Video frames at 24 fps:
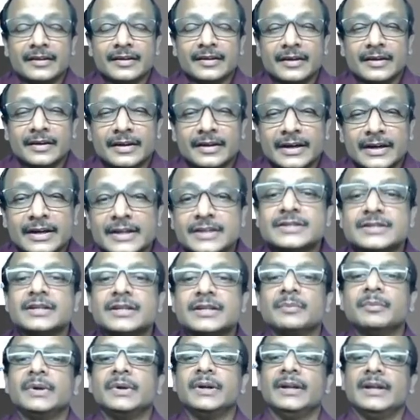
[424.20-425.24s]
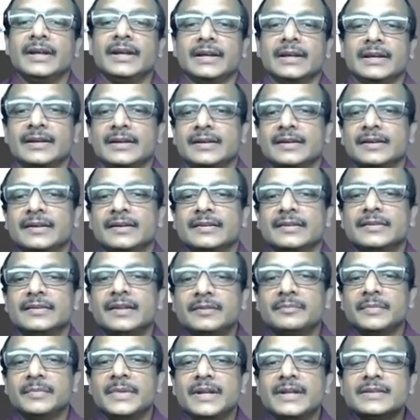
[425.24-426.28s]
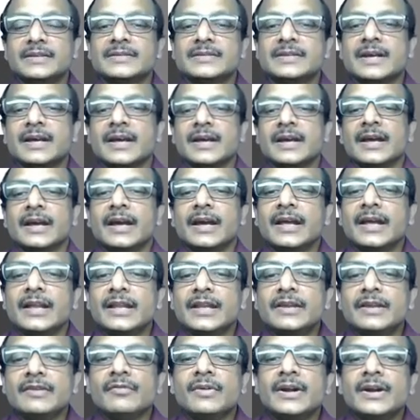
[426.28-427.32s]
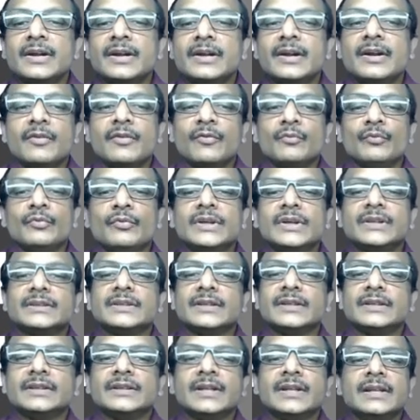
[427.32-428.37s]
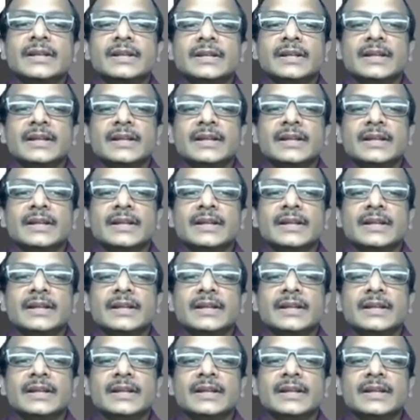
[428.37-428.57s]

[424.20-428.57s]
editable link. That means anyone with the